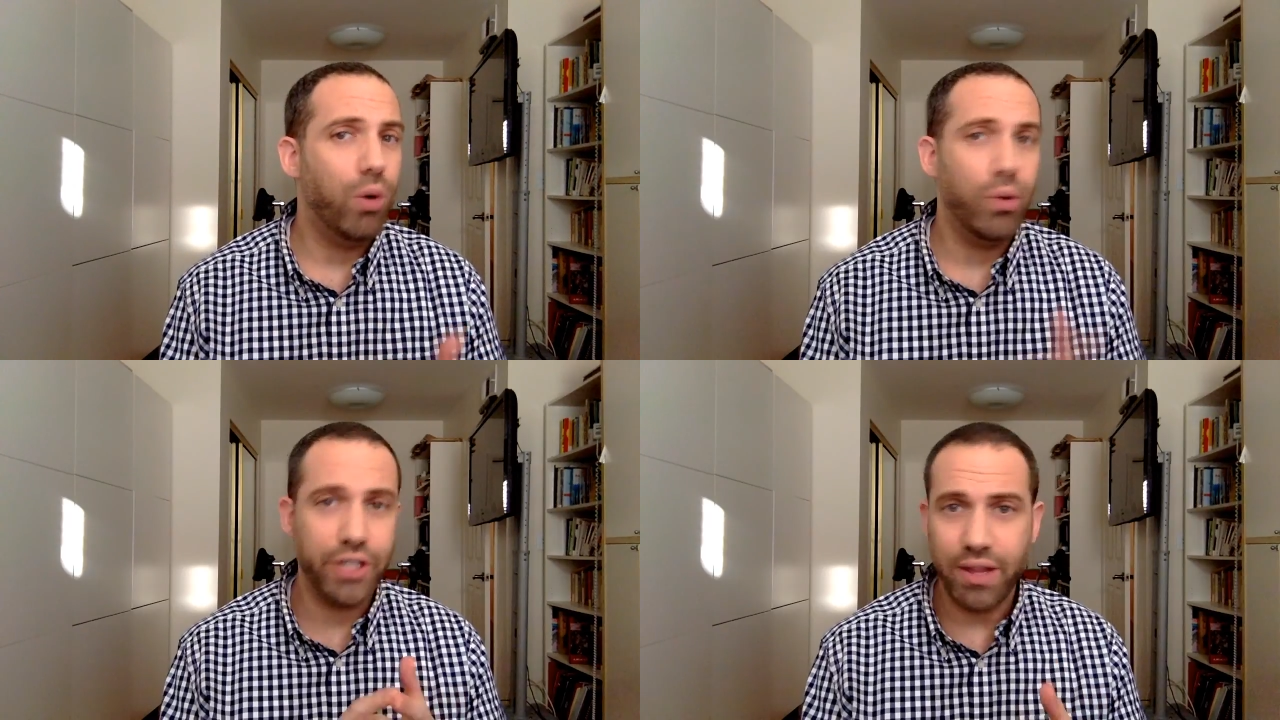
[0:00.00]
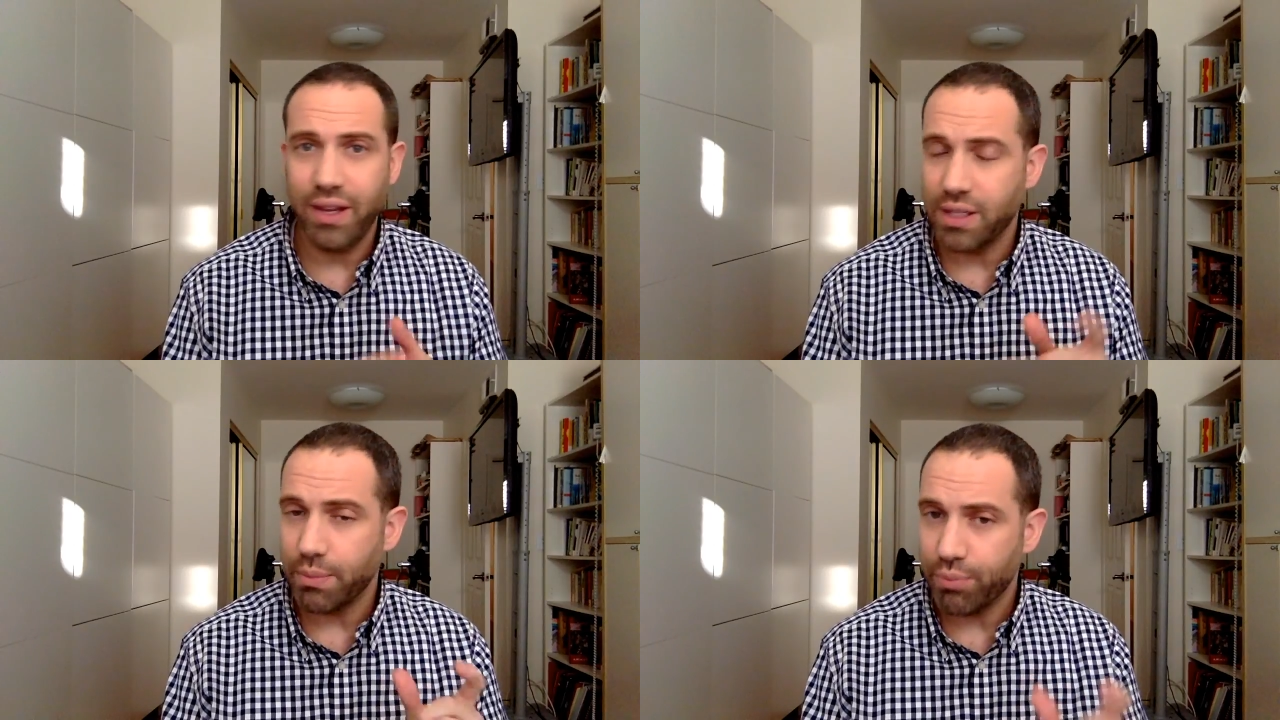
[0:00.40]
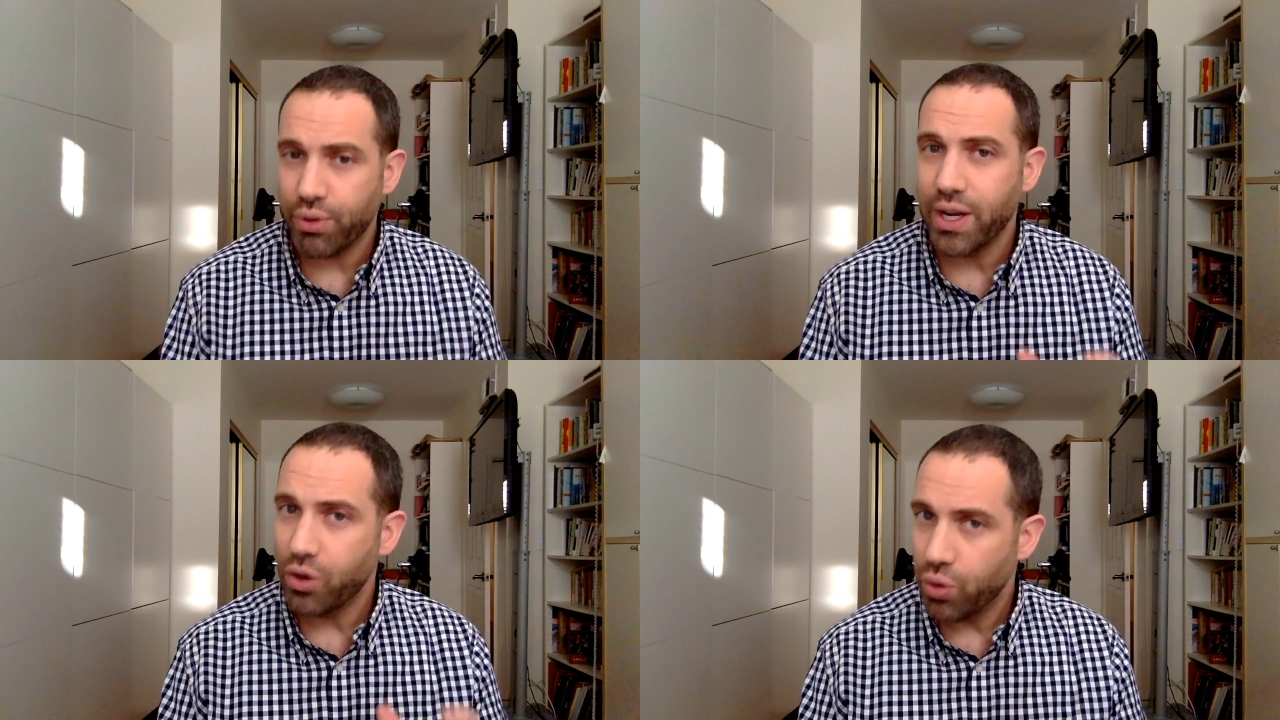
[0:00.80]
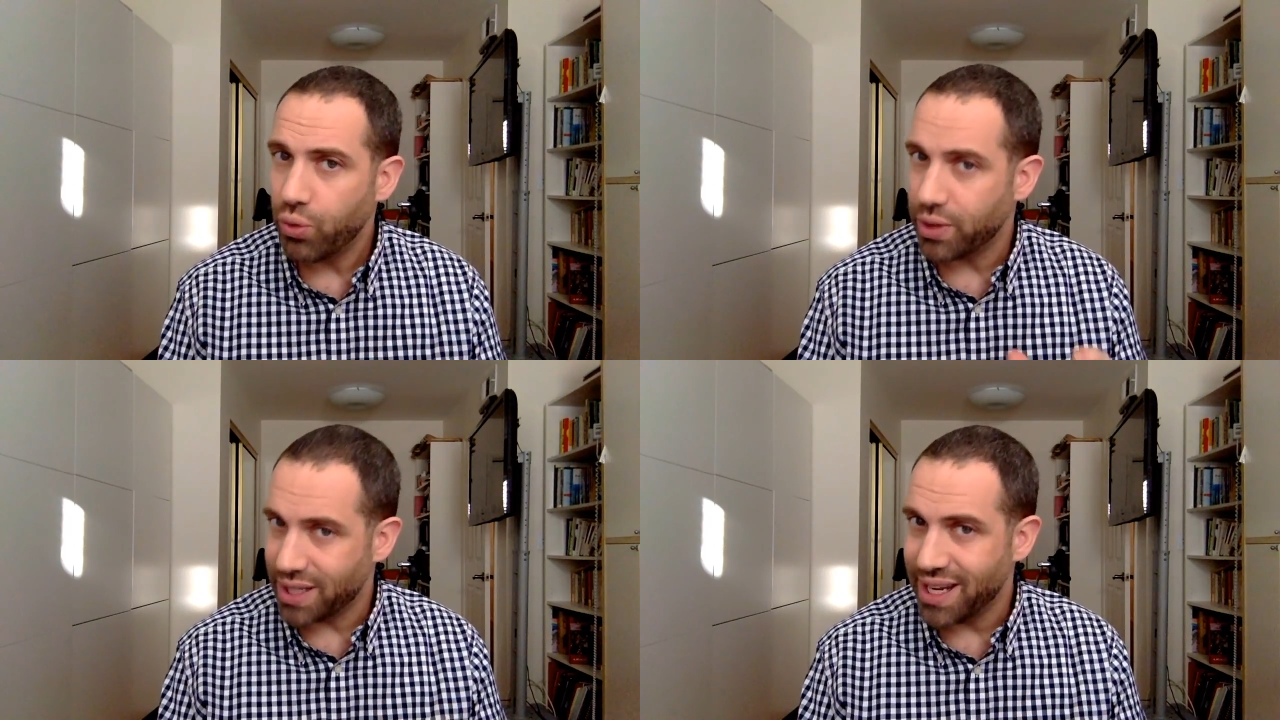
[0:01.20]
which I think is a pretty cool
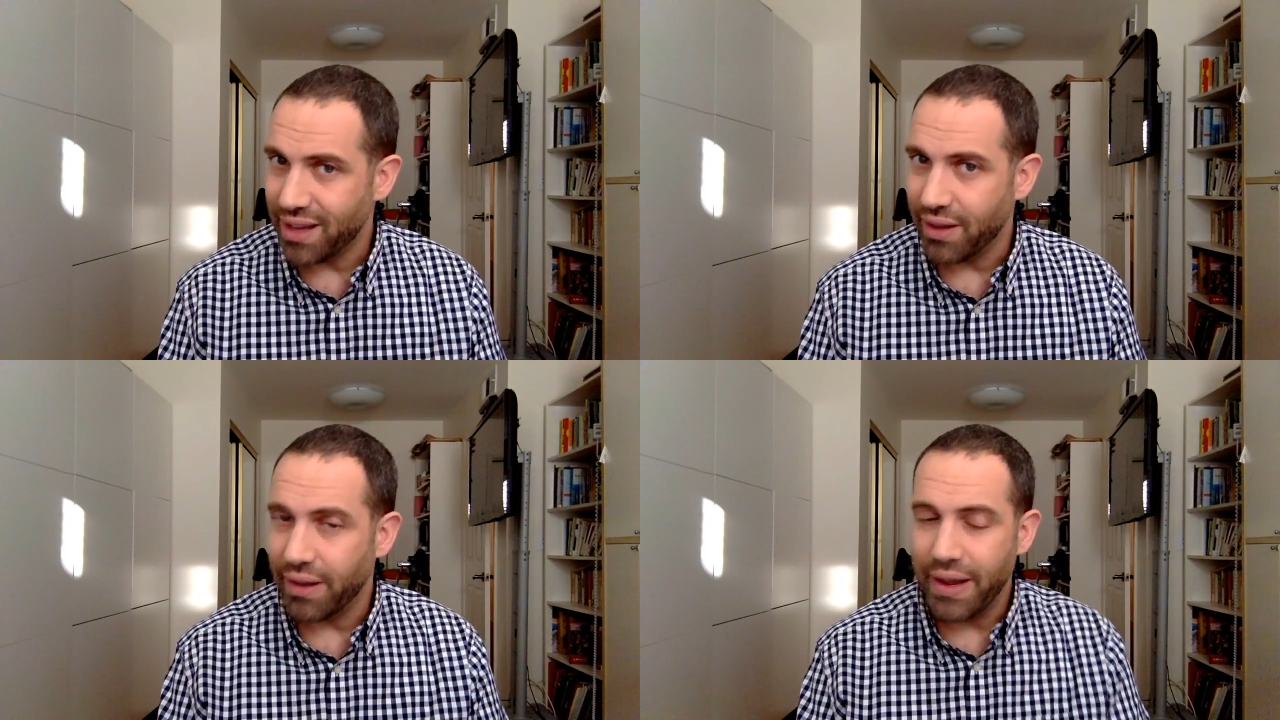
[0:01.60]
skill